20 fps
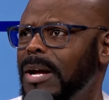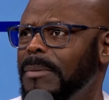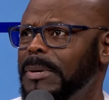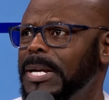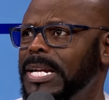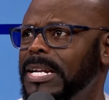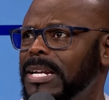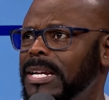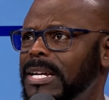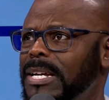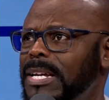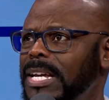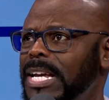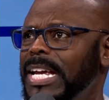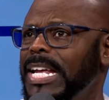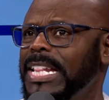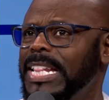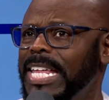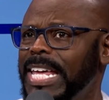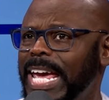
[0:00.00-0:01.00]
mean, if we believe,
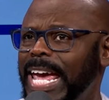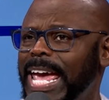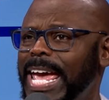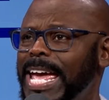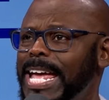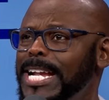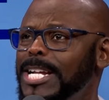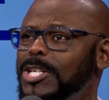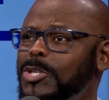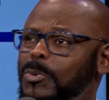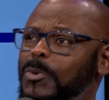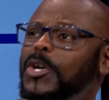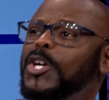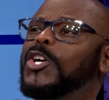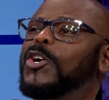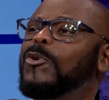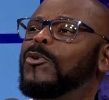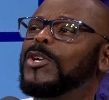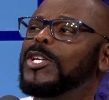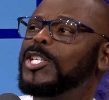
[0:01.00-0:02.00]
in the end, we're
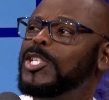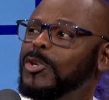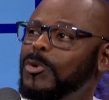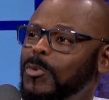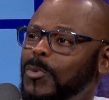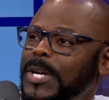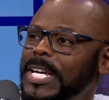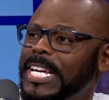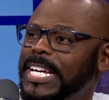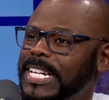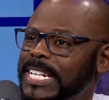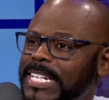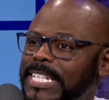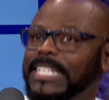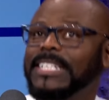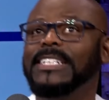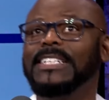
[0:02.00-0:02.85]
going to win.